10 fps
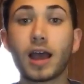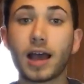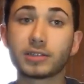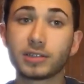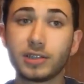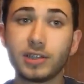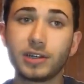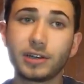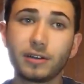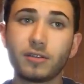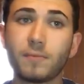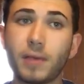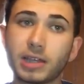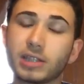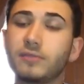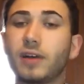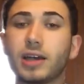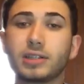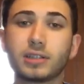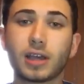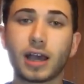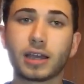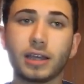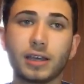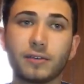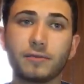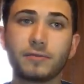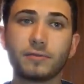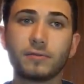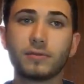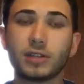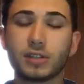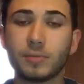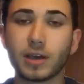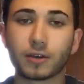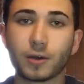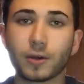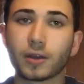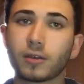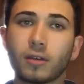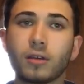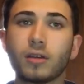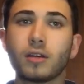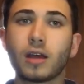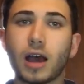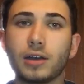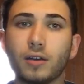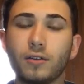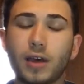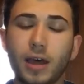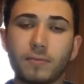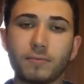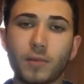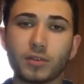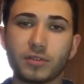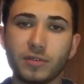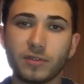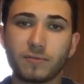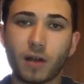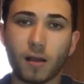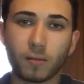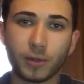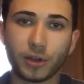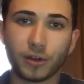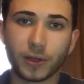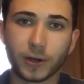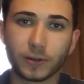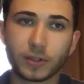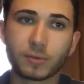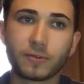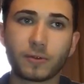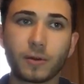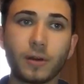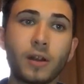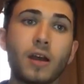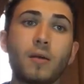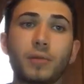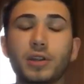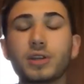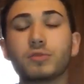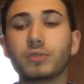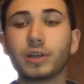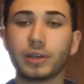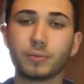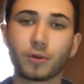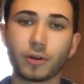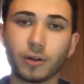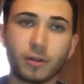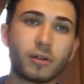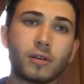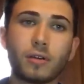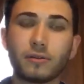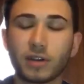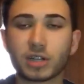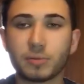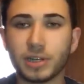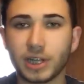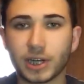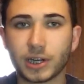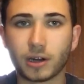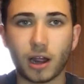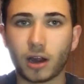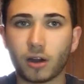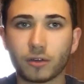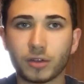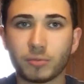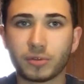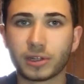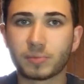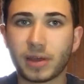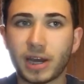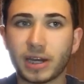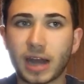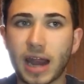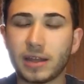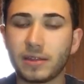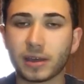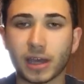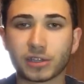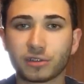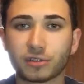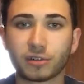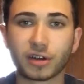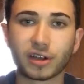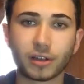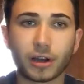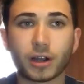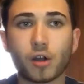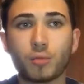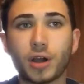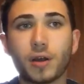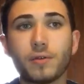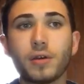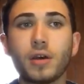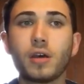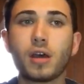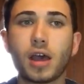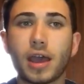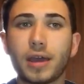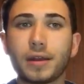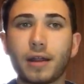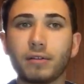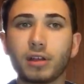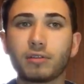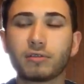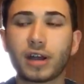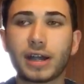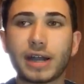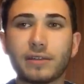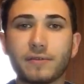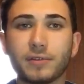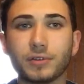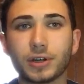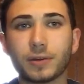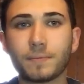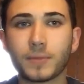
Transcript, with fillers: As a senior, the best advice I can give is to be outgoing. I know that most of you have probably already heard this before, but it is really important. Freshman year, I hardly participated in anything extracurricular at Coe-Brown, and I really regret it in the future.